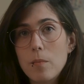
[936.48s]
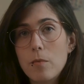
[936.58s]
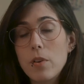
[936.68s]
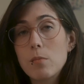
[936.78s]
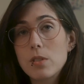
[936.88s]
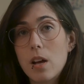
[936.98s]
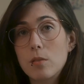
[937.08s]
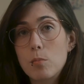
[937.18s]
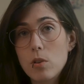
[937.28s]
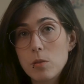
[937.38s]
films
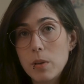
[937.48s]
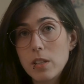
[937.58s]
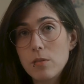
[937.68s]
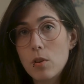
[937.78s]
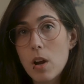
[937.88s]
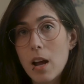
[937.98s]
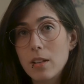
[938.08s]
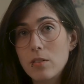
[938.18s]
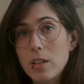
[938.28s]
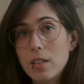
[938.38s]
at box speeds
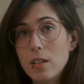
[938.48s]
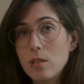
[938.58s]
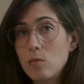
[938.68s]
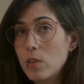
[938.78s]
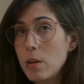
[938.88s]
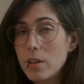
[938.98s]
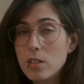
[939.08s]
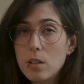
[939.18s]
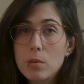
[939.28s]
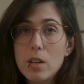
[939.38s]
400. Even
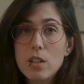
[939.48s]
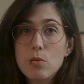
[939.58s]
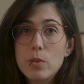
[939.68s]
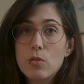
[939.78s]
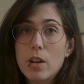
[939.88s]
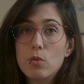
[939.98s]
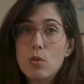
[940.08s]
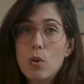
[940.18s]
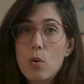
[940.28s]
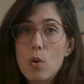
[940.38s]
sometimes we try to
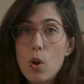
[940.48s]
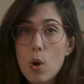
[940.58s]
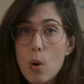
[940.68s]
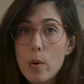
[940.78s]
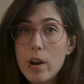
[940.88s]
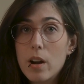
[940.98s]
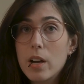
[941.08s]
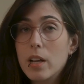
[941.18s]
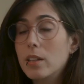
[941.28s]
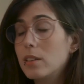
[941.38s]
go lower
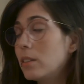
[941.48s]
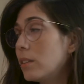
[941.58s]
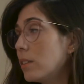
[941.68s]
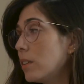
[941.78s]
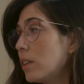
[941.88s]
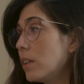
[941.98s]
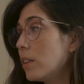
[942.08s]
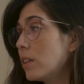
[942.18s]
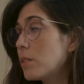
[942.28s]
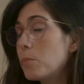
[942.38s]
in
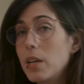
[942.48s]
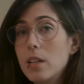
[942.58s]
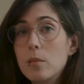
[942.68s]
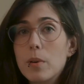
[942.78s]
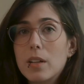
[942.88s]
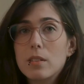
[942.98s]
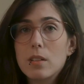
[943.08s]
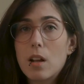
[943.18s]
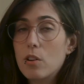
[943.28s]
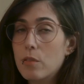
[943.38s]
the speed, but
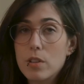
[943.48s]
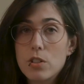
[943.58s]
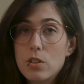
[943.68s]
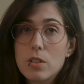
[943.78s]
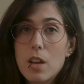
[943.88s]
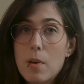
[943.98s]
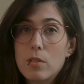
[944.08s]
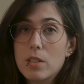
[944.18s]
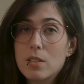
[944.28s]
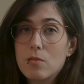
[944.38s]
a lot of the shots came
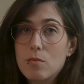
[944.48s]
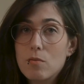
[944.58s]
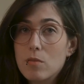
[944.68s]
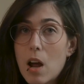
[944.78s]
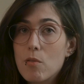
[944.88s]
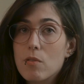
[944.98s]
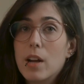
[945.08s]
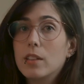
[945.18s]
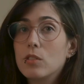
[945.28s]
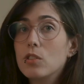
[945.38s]
out just
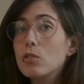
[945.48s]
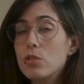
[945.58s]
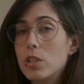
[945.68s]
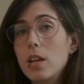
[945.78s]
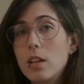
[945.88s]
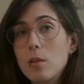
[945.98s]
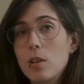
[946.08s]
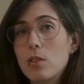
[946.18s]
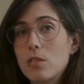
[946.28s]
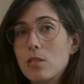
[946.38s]
downright too shaky
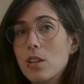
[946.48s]
because,